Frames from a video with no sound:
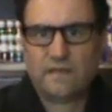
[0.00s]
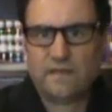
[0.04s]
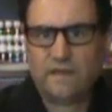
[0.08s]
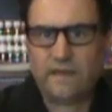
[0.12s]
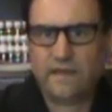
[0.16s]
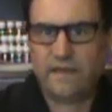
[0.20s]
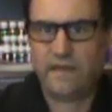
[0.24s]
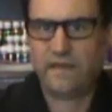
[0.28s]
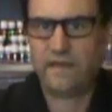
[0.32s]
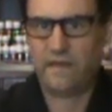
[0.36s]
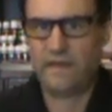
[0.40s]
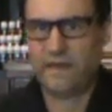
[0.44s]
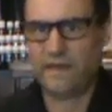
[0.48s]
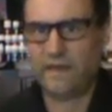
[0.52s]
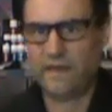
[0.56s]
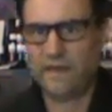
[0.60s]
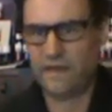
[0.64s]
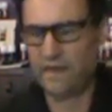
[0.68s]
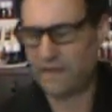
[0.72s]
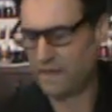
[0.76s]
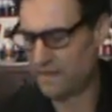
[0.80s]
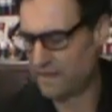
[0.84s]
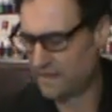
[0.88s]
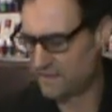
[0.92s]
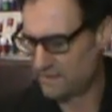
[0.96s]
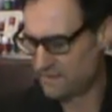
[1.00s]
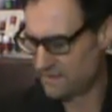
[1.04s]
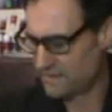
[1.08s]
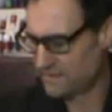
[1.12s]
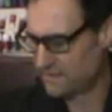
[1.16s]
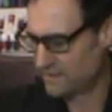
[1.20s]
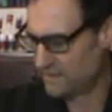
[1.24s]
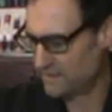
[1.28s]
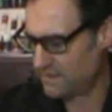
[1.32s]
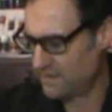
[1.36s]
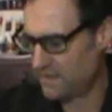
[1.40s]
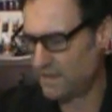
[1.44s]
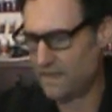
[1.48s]

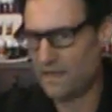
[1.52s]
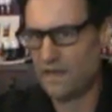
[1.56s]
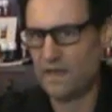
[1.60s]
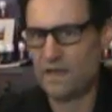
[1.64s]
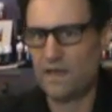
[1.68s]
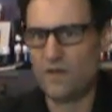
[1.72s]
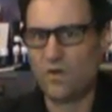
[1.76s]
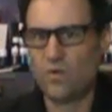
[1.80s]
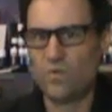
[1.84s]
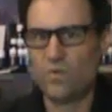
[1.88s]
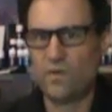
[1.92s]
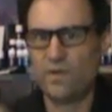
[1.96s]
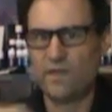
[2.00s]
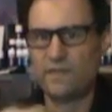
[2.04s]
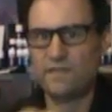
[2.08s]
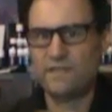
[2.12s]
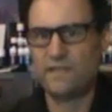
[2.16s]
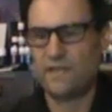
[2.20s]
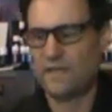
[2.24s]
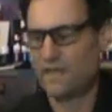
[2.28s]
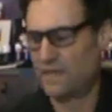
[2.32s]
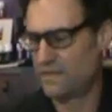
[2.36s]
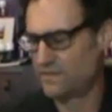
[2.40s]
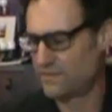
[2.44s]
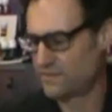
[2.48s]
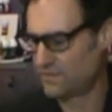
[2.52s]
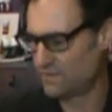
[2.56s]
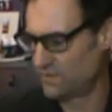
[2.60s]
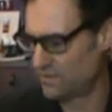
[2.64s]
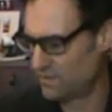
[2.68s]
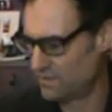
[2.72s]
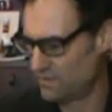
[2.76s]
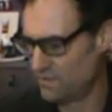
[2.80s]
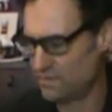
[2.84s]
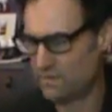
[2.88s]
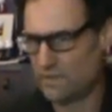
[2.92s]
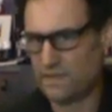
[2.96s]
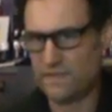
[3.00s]
And now we're down to
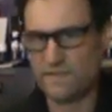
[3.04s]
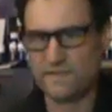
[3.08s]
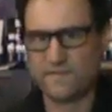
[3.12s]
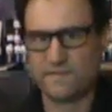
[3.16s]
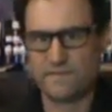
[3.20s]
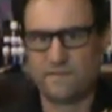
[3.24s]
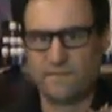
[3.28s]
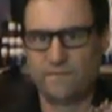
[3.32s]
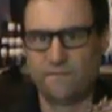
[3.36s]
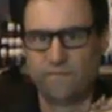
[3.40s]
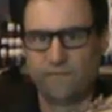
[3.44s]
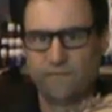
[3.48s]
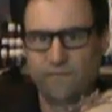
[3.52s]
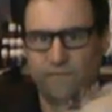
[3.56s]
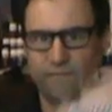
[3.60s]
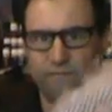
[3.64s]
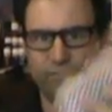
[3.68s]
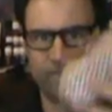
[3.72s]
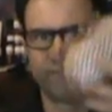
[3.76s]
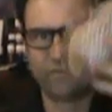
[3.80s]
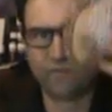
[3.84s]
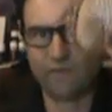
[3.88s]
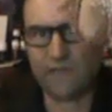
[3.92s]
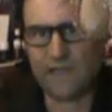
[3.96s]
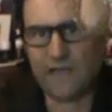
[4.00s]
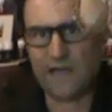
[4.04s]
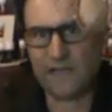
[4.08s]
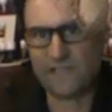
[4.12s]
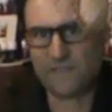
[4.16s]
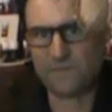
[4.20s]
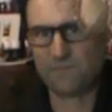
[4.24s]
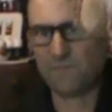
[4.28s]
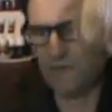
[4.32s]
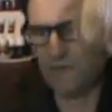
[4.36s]
this last